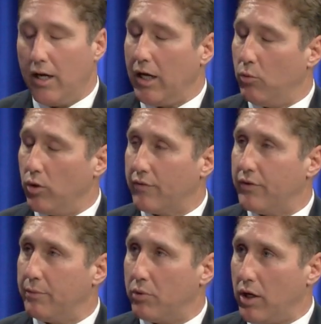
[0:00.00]
I work
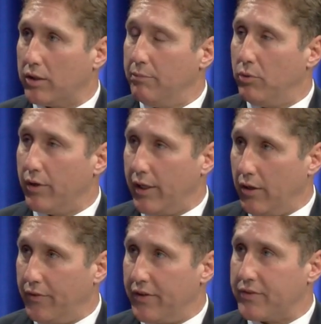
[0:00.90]
for the Brockton Board of
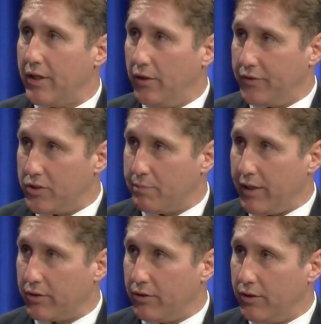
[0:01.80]
Health as a health
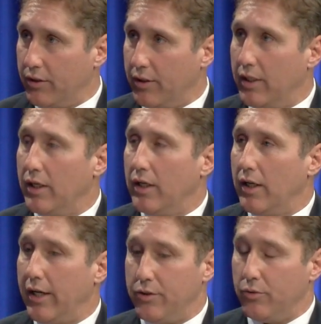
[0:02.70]
inspector. Mm
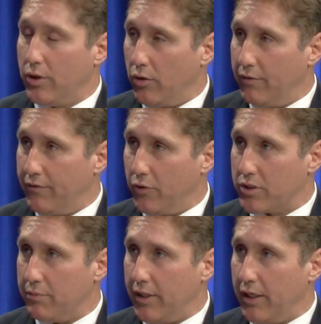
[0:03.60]
-hmm. I do code
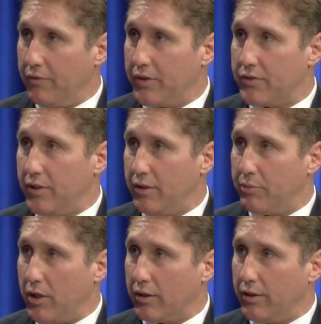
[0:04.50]
enforcement here in the city of
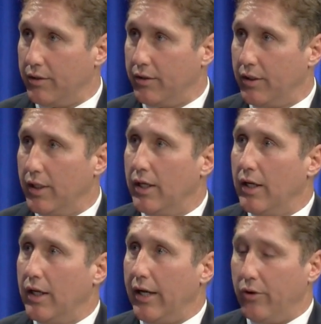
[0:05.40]
Brockton.
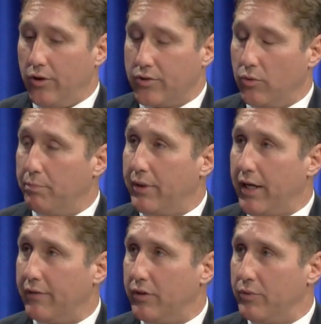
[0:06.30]
I also am
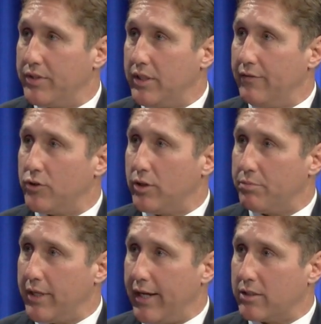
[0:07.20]
part of the receivership
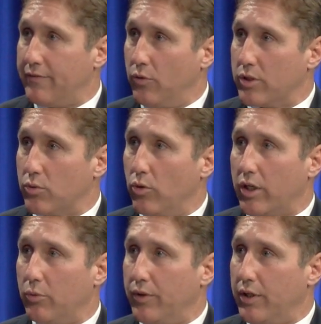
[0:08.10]
task force
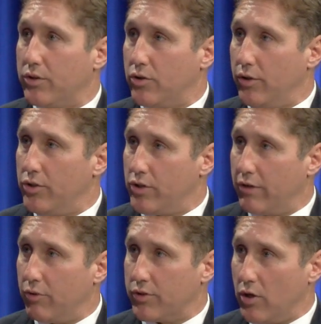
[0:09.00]
working with the Attorney
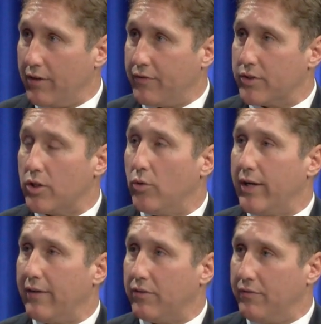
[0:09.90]
General's office going
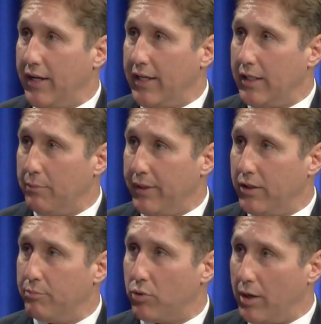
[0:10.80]
after vacant and
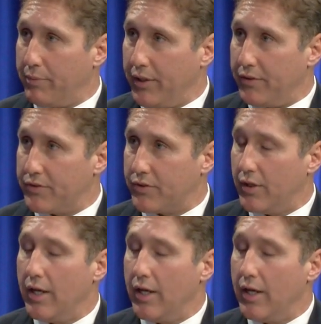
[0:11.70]
abandoned properties.